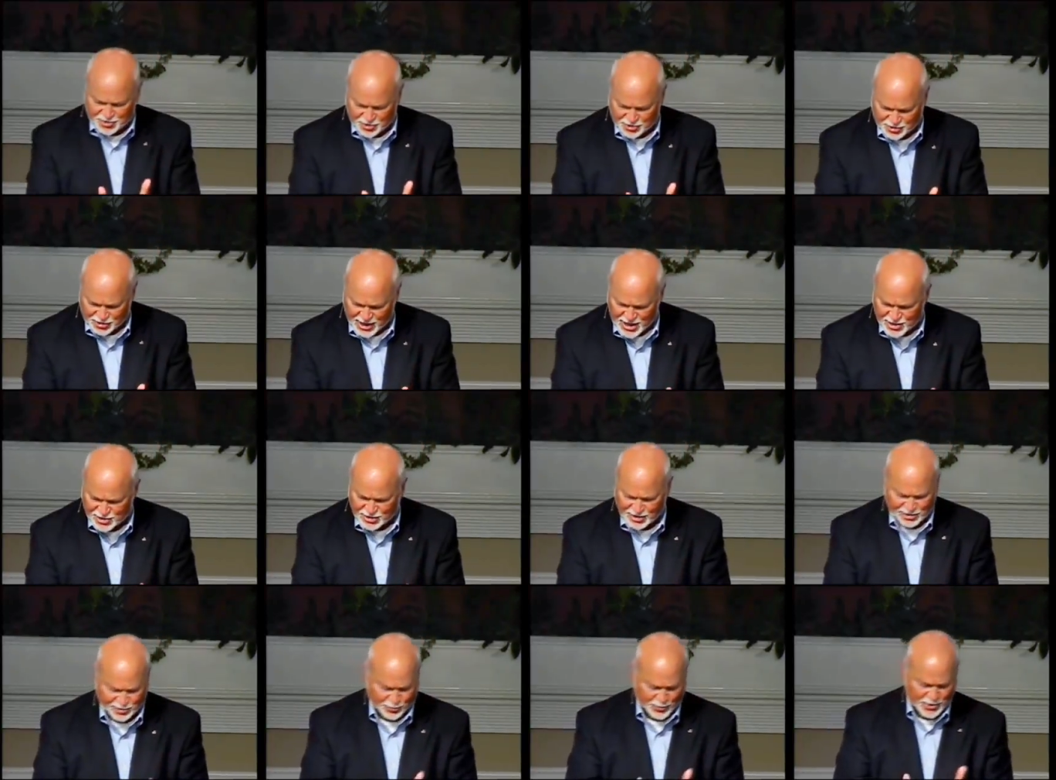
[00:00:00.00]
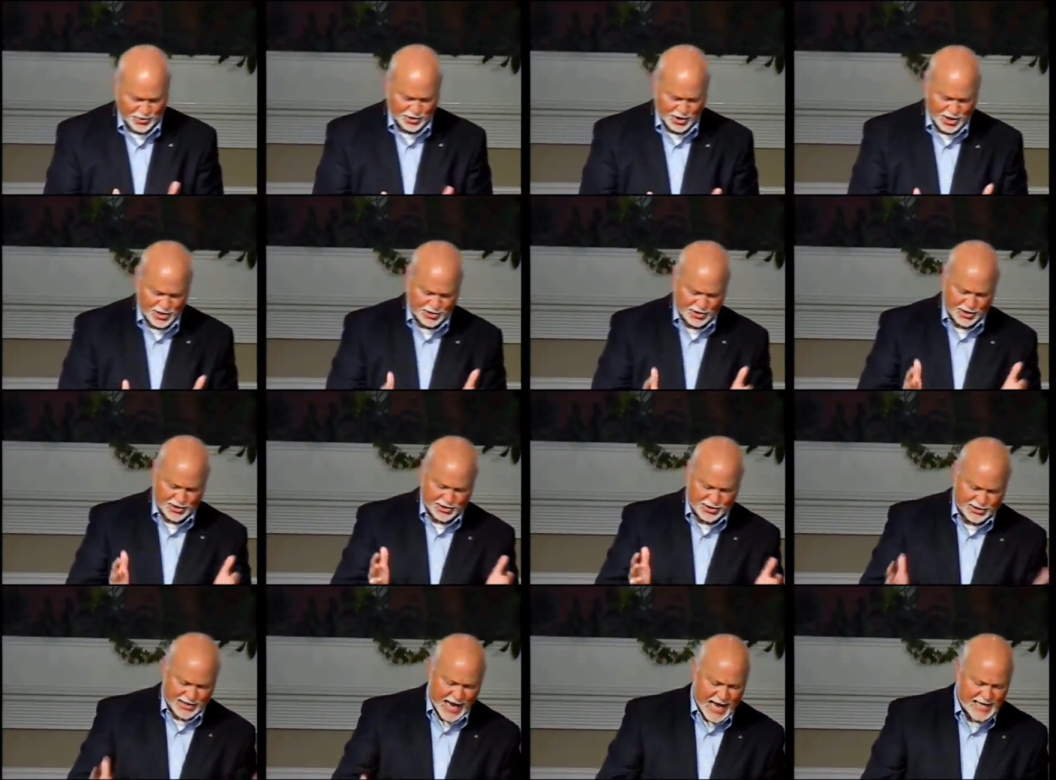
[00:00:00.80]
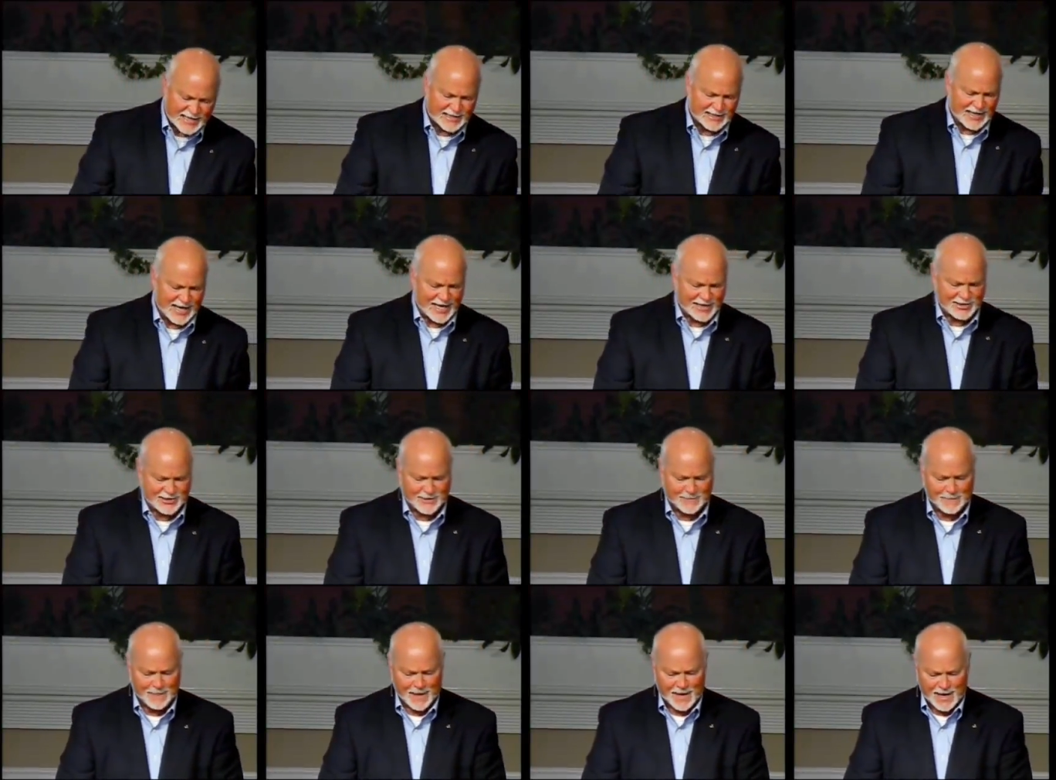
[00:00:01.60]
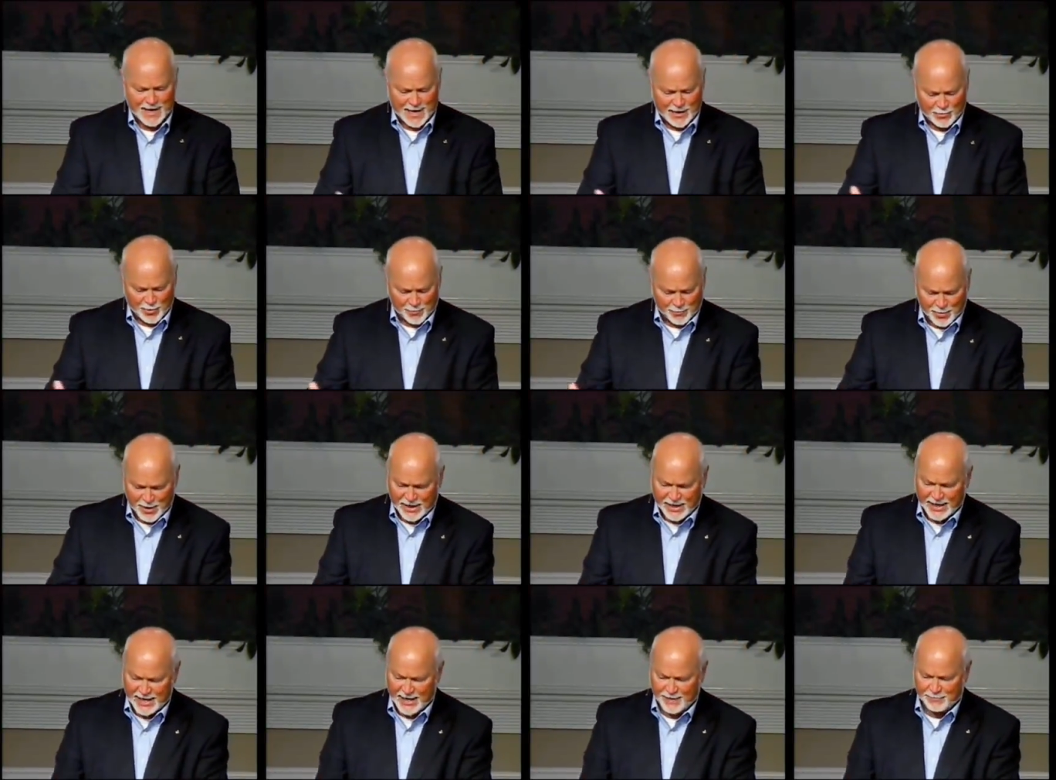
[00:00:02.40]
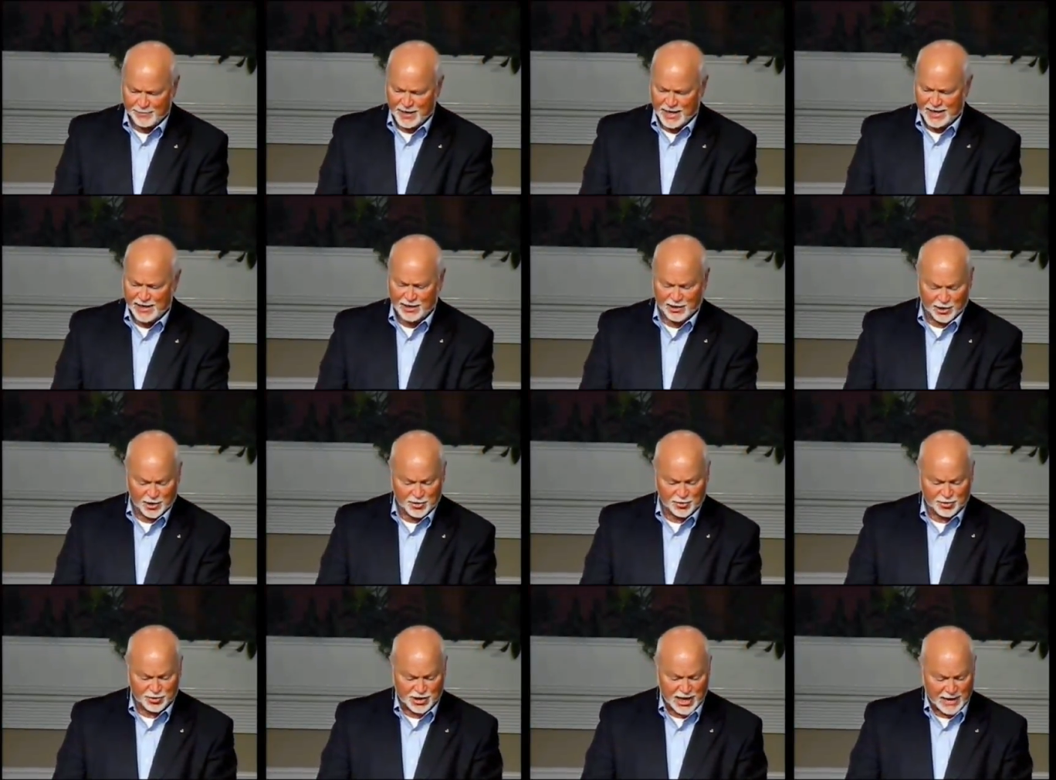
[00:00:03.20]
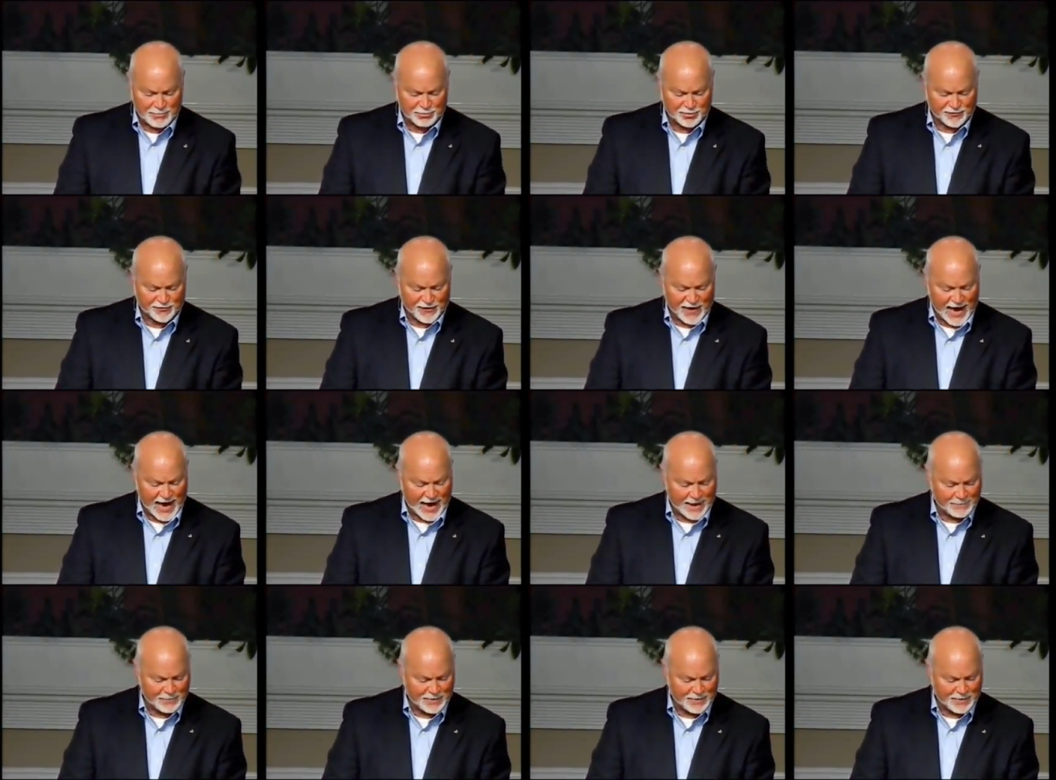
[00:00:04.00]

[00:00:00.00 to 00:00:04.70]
to Jesus when Jesus says this, and we're picking up in Luke chapter 5,